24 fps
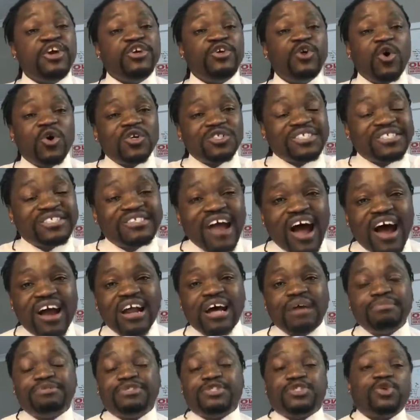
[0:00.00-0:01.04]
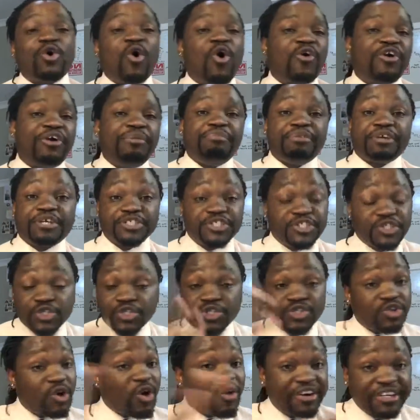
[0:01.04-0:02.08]
your startup story, because your
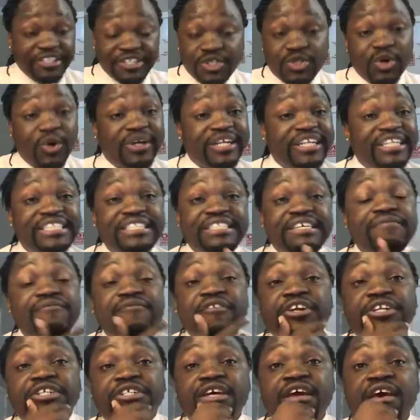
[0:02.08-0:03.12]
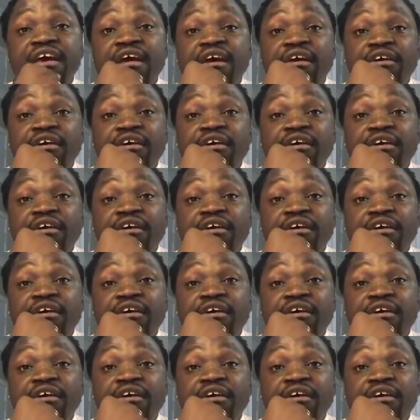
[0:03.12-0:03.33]
story is totally different.